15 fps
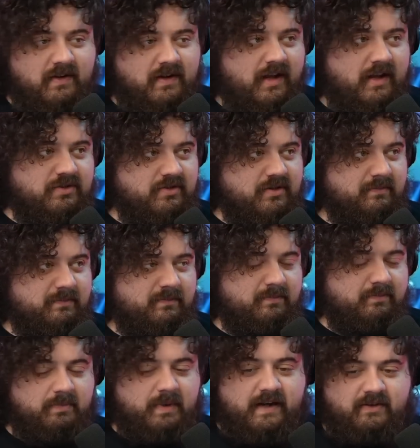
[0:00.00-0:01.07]
nails are
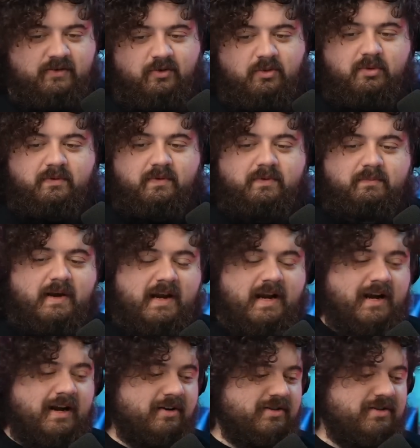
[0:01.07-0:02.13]
back to normal, but my
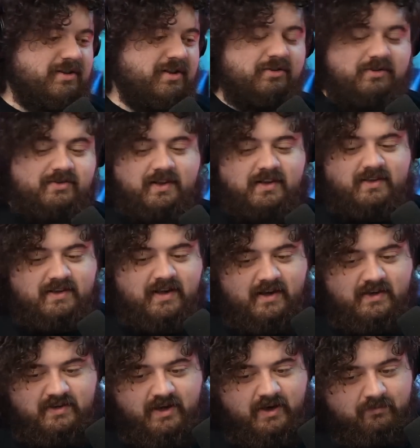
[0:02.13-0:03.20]
hair is still just the
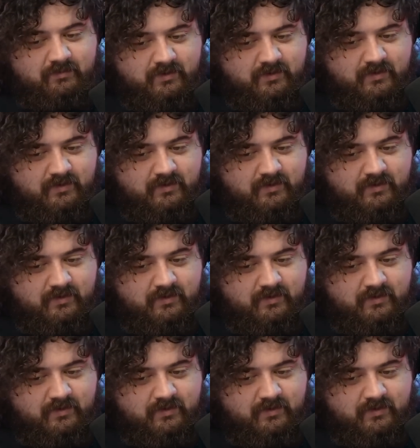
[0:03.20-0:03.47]
exact same.